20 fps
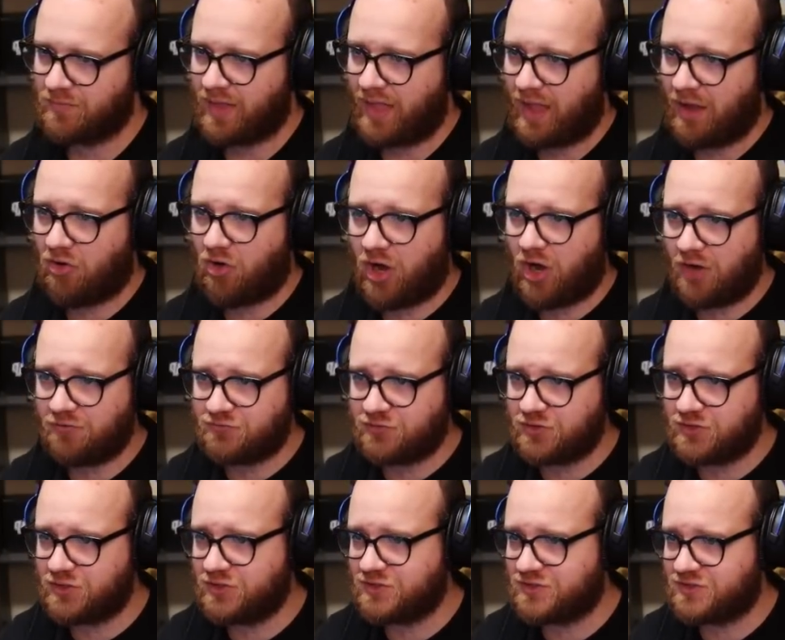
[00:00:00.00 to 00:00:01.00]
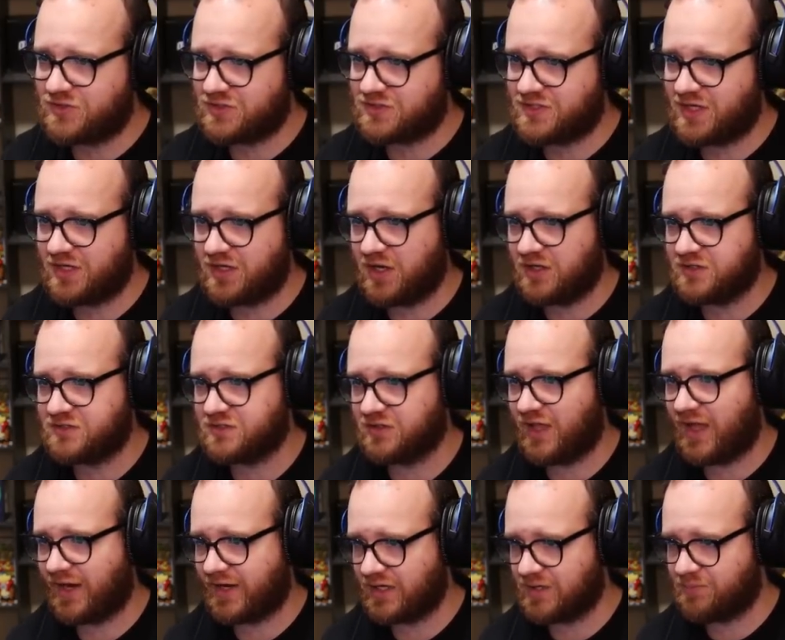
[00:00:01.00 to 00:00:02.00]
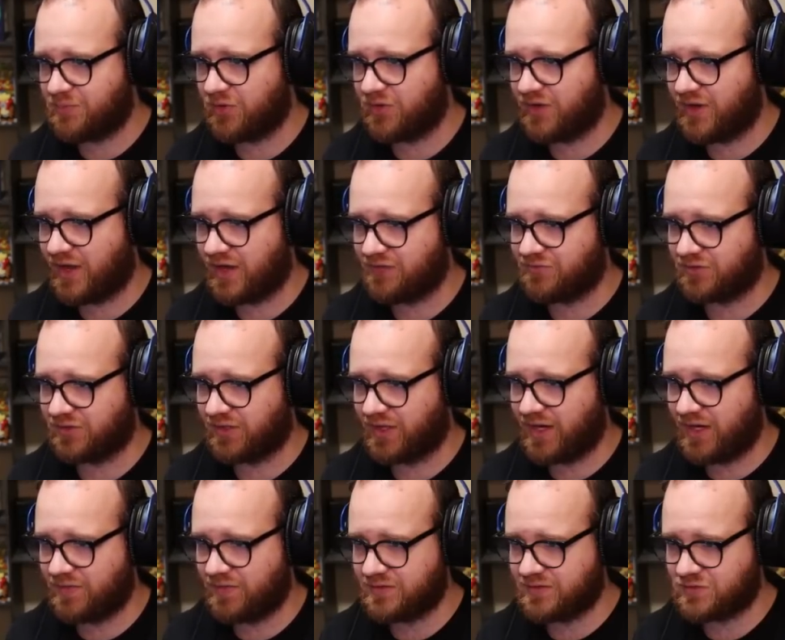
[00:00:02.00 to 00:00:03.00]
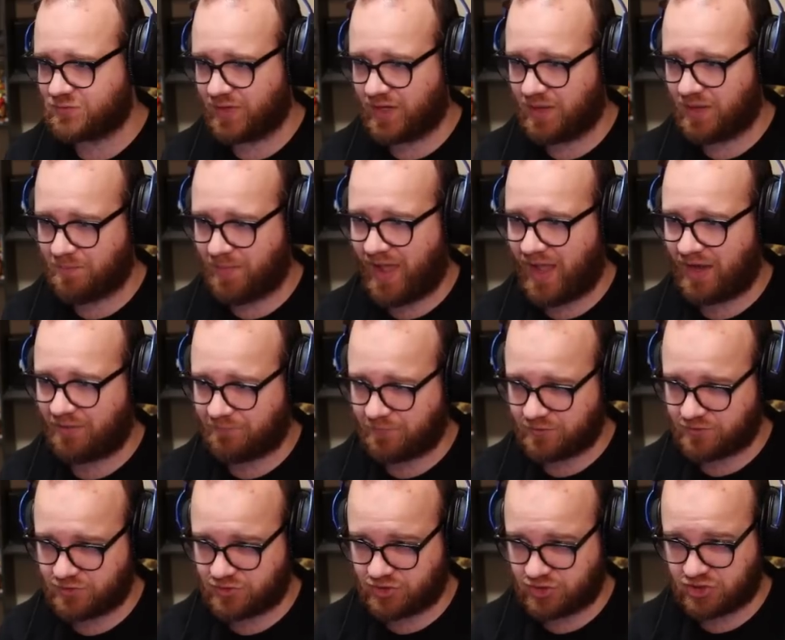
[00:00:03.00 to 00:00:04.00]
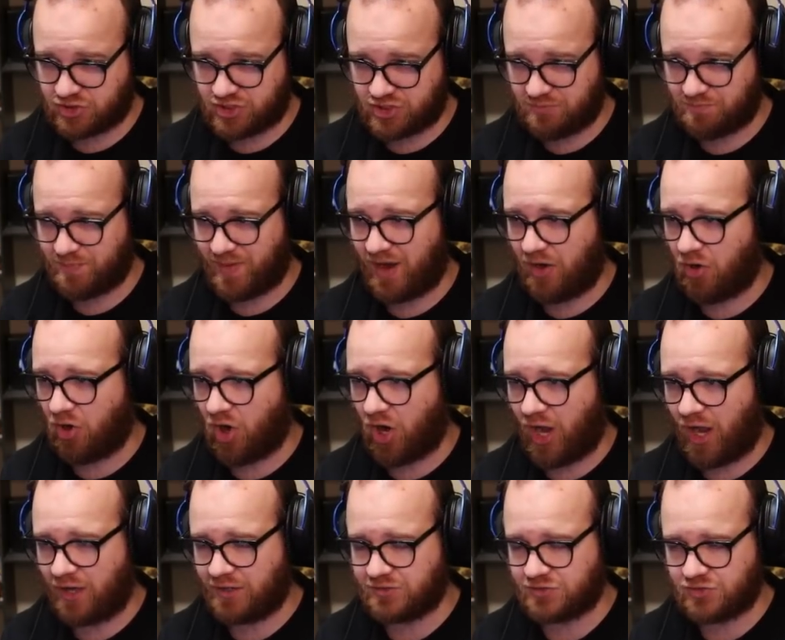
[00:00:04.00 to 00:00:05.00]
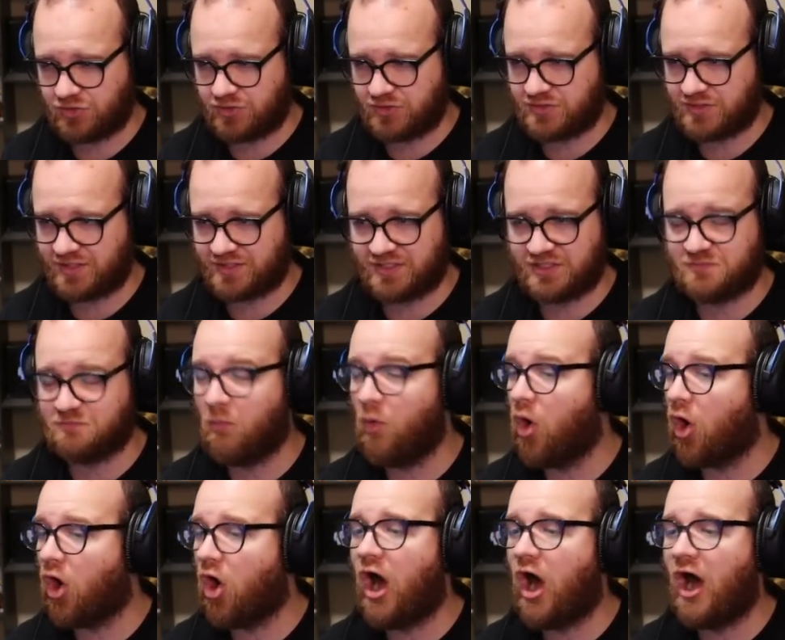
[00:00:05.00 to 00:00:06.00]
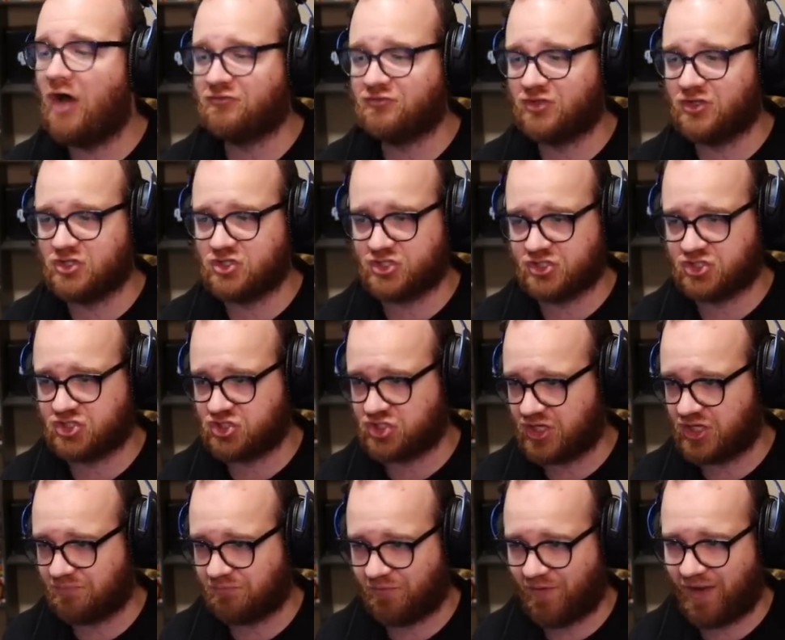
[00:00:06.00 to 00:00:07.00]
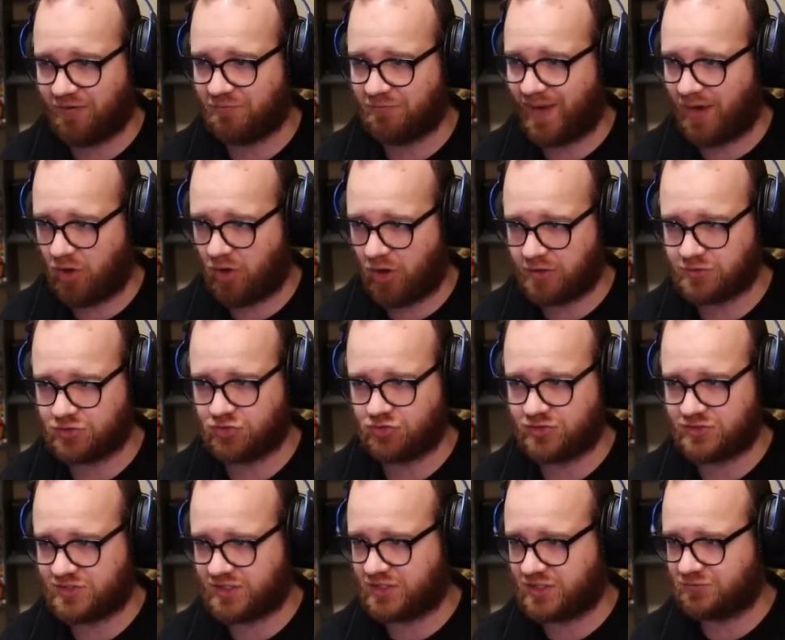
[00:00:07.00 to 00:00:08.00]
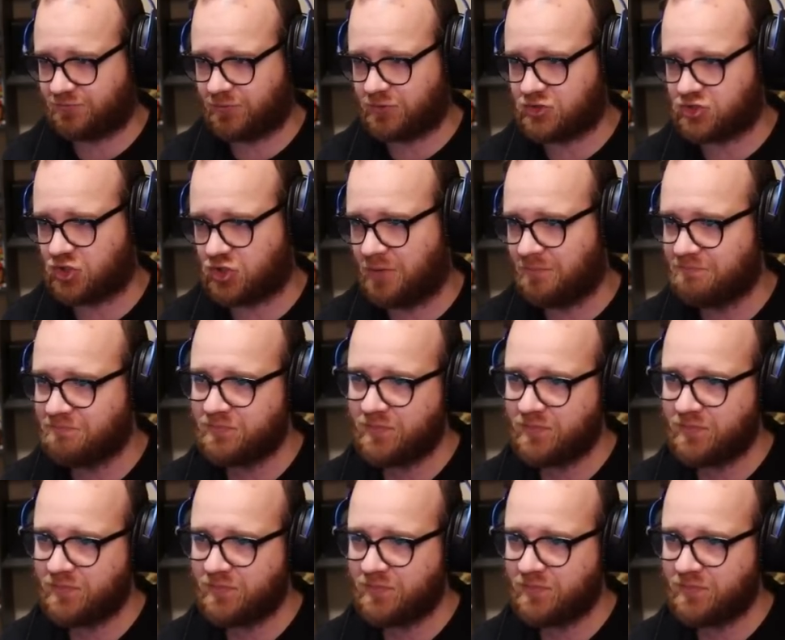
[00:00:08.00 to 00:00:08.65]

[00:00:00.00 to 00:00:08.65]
How often do you use Titania to lock an opponent out of a lane and then swing it back versus just cheap power on turn 6? It's more often just cheap 5 power on turn 6, for sure.